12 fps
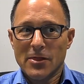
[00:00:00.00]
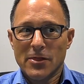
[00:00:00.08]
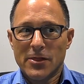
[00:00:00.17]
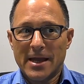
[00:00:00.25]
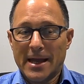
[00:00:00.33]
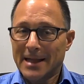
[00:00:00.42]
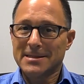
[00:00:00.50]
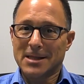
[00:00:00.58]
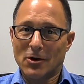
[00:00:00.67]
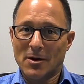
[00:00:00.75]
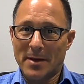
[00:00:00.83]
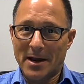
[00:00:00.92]
the
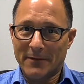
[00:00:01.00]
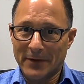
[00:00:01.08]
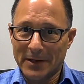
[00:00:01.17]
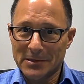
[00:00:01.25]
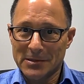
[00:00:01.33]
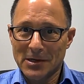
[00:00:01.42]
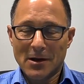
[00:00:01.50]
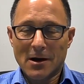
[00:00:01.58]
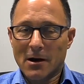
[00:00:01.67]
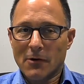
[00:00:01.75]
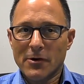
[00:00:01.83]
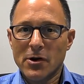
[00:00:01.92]
ancillary benefits
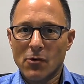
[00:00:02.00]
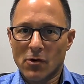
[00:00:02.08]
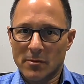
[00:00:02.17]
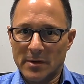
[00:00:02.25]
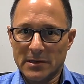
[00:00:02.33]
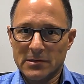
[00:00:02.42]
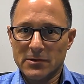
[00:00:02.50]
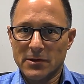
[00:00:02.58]
are enormous: